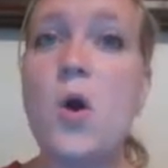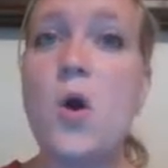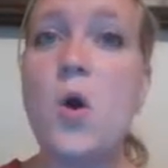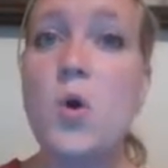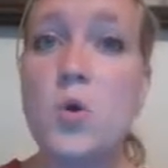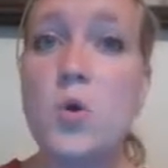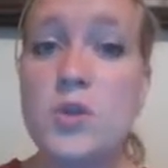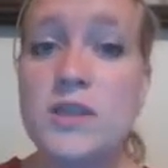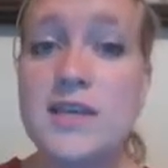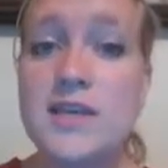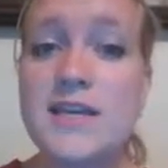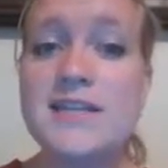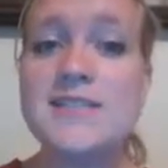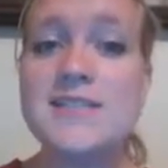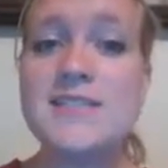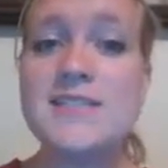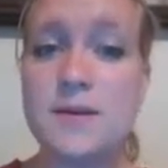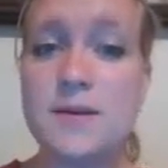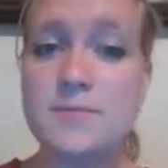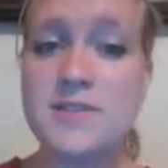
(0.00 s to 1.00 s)
only
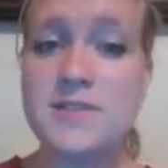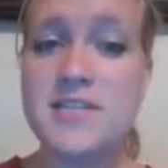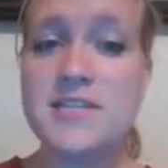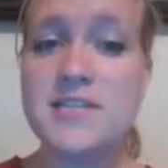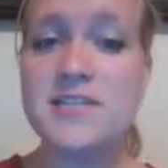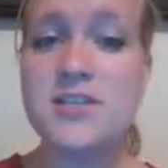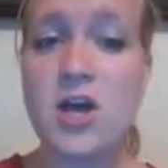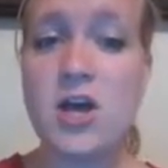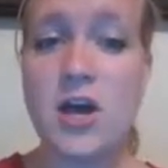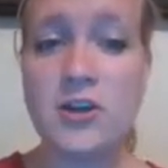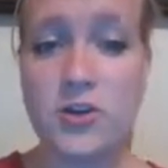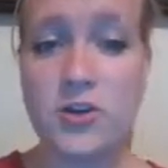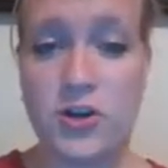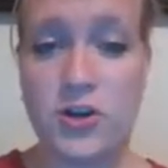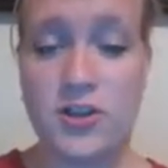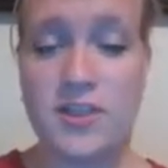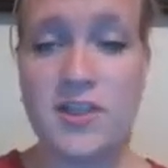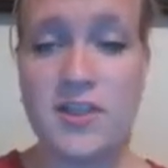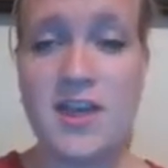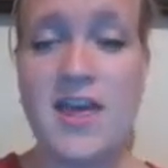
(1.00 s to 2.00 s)
substance on
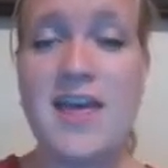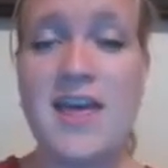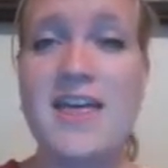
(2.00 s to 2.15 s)
Earth